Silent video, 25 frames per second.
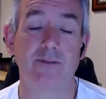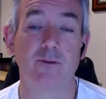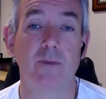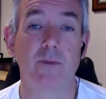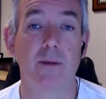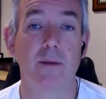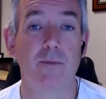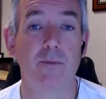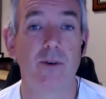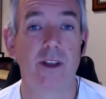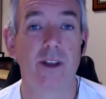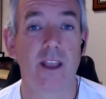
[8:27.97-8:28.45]

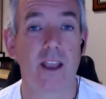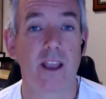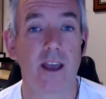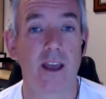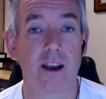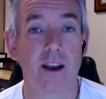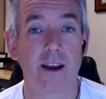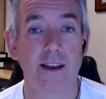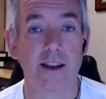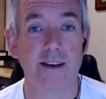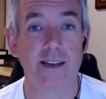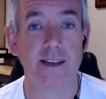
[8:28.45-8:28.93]
Remembering you're
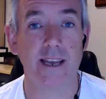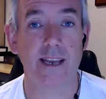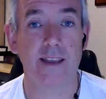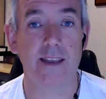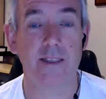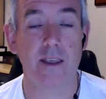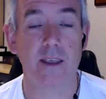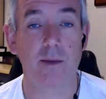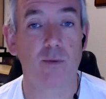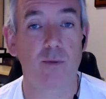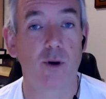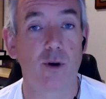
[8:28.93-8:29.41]
going to need to get
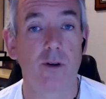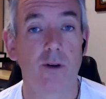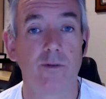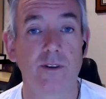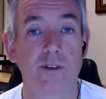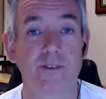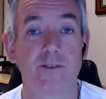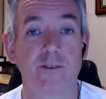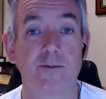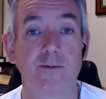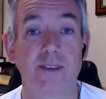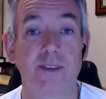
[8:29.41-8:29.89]
the
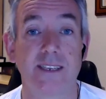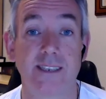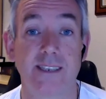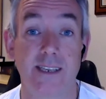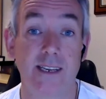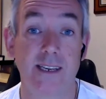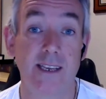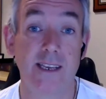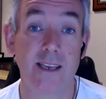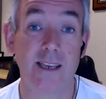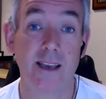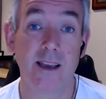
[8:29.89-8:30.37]
approvals from the
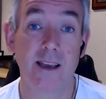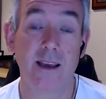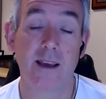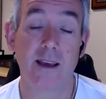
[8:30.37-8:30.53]
city.